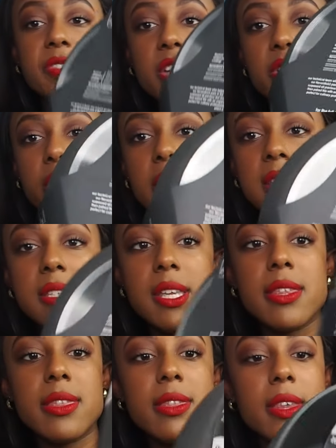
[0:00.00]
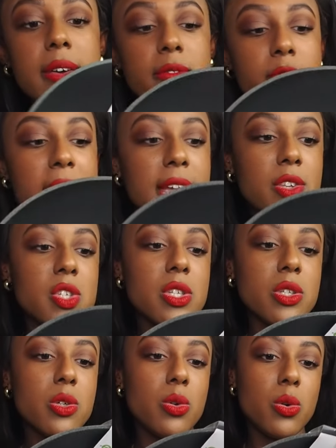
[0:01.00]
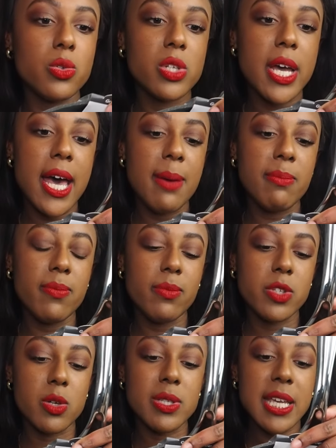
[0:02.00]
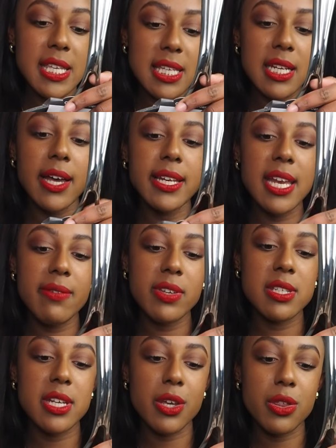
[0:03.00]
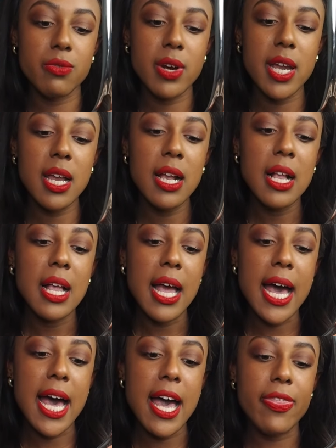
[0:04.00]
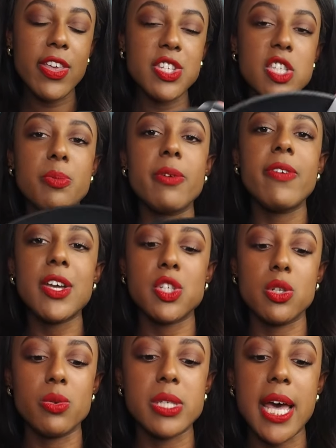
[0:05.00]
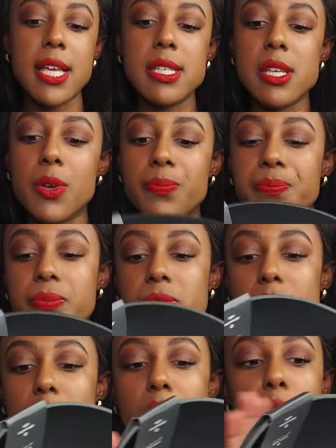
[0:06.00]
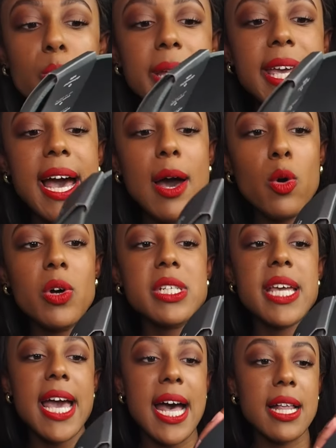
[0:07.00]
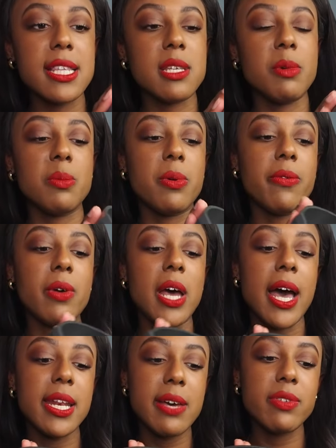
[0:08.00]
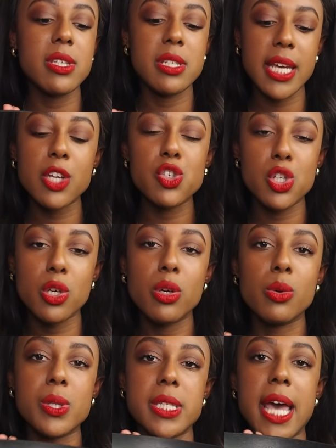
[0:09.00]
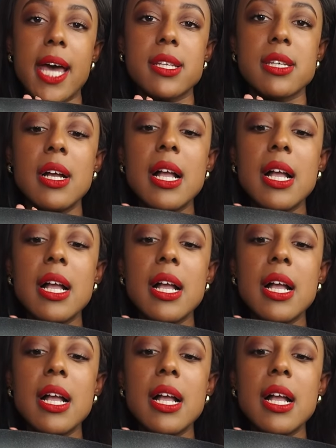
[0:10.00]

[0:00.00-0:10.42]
So this range is called, so it's Easy Glide Never Stick 3. This is the professional set. So we already had some of the Never Stick 2 set,